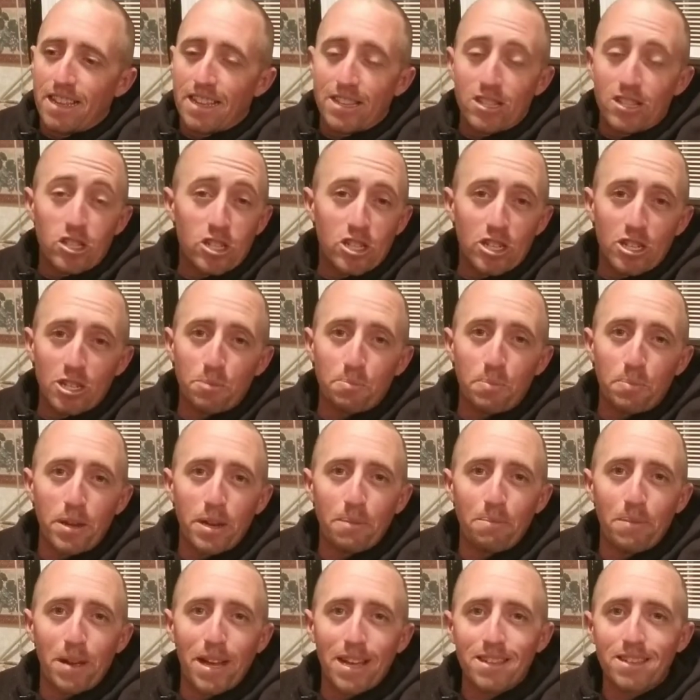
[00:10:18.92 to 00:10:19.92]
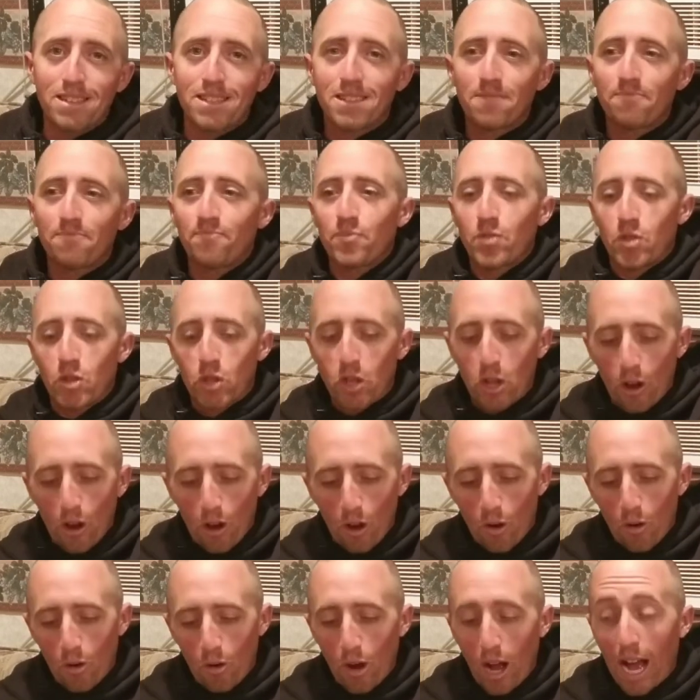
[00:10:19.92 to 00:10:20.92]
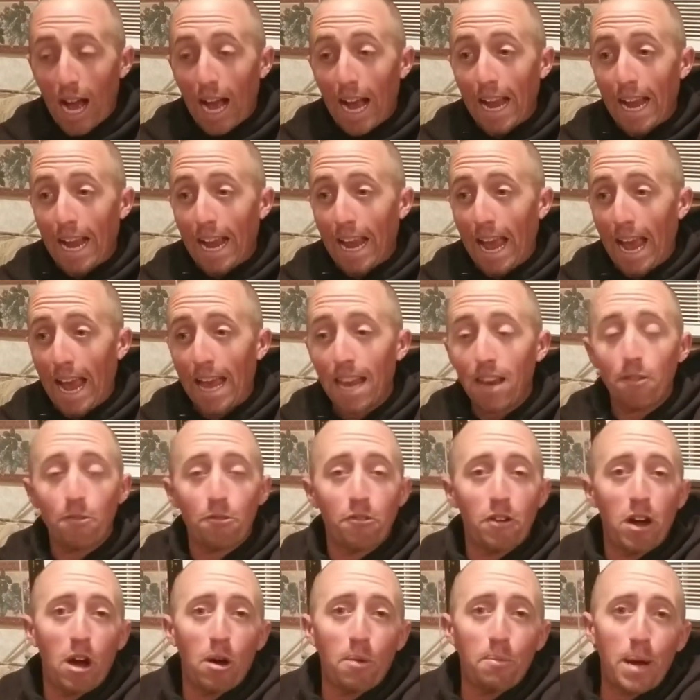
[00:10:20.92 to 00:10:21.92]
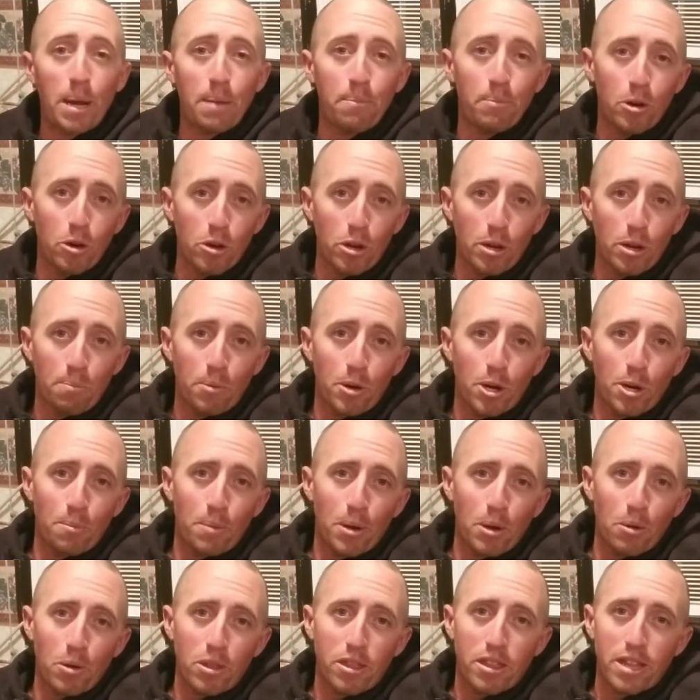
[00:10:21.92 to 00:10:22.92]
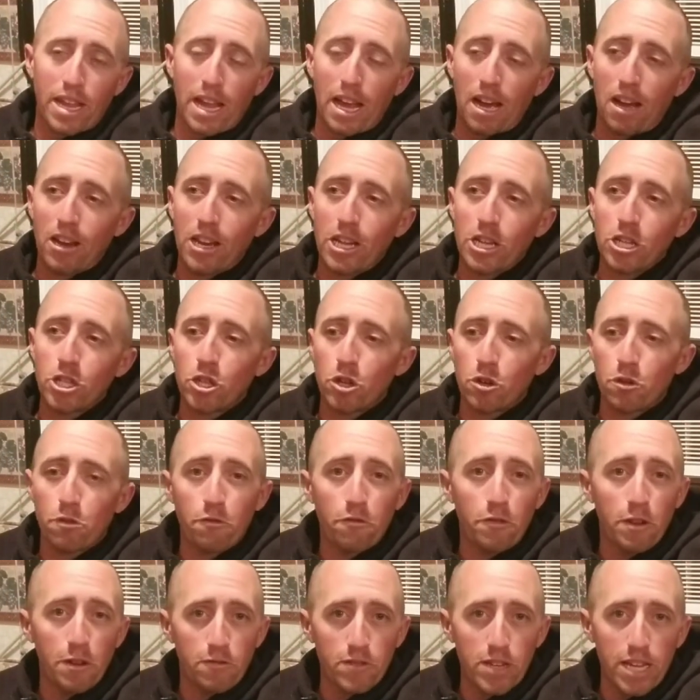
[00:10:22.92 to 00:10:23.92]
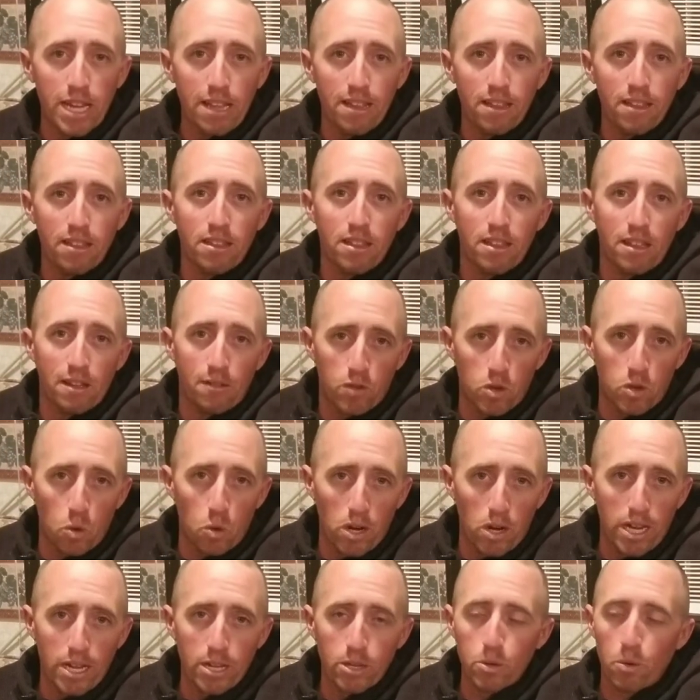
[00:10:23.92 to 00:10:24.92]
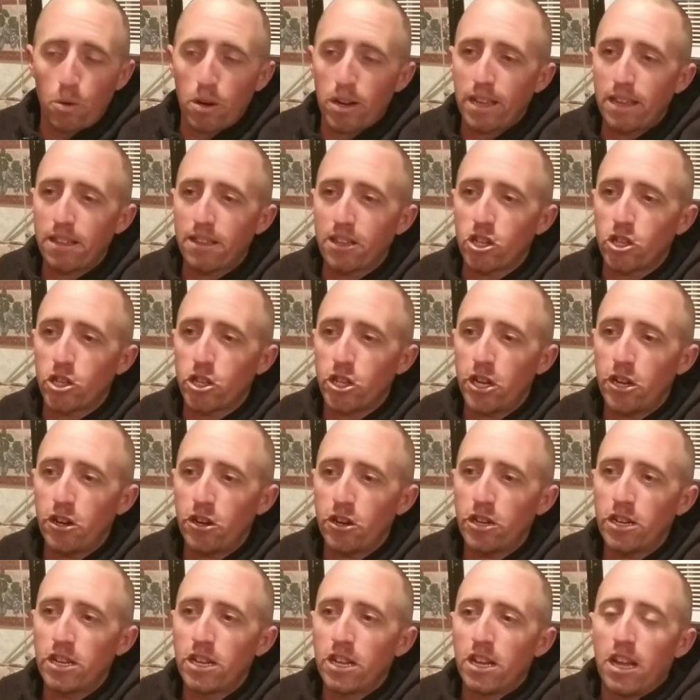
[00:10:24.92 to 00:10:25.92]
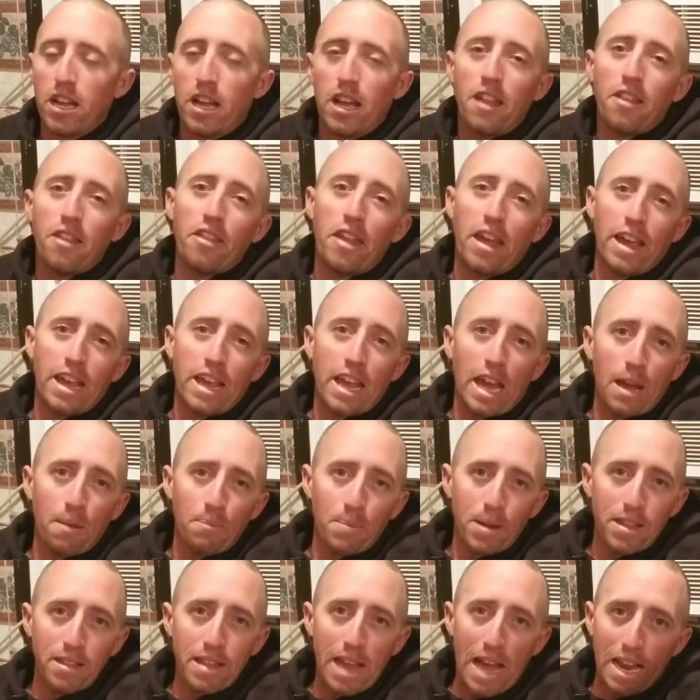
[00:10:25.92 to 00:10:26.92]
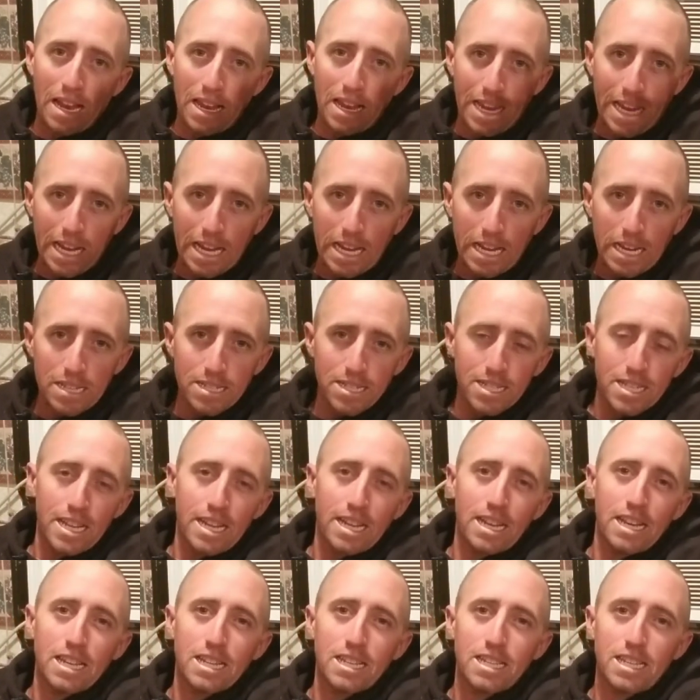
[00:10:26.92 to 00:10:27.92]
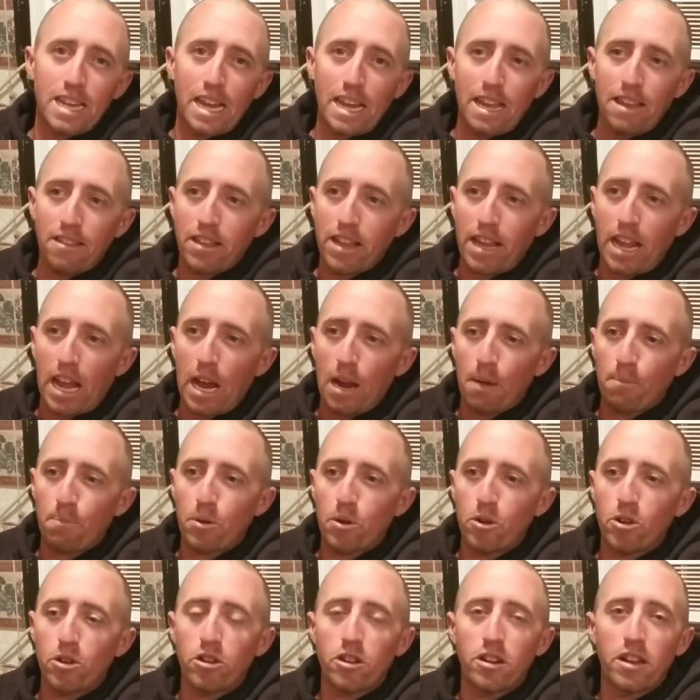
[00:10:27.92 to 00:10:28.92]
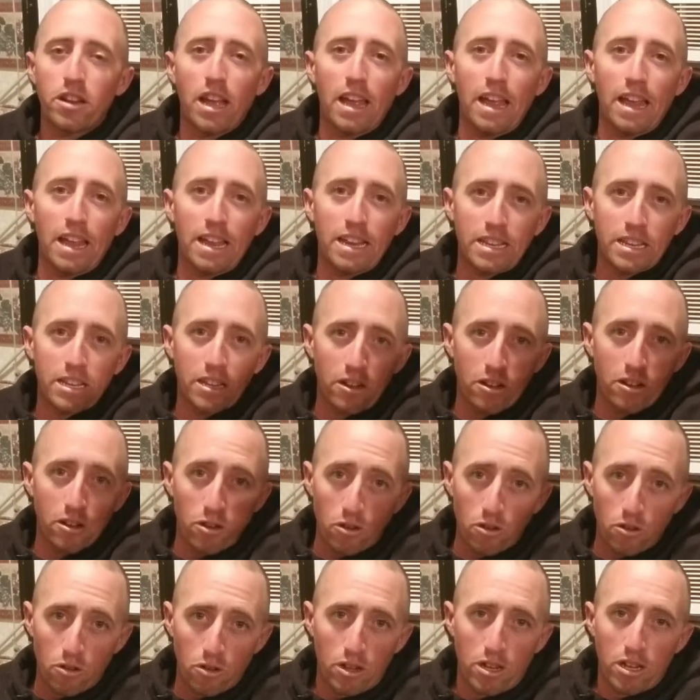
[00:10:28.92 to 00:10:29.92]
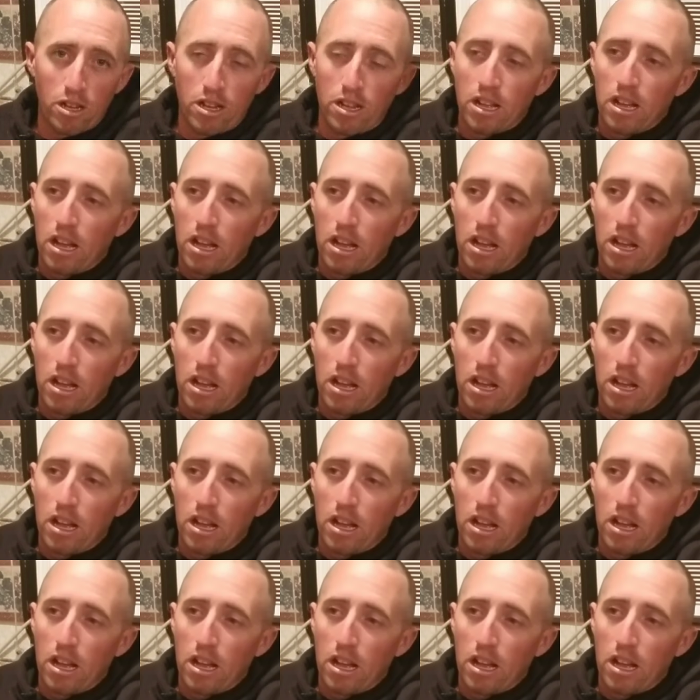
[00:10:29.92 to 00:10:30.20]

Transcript: it's just been a mess. So I had to file my building permit with the county June 15th of 2020 this year. They gave me that leniency to stay in the camper until,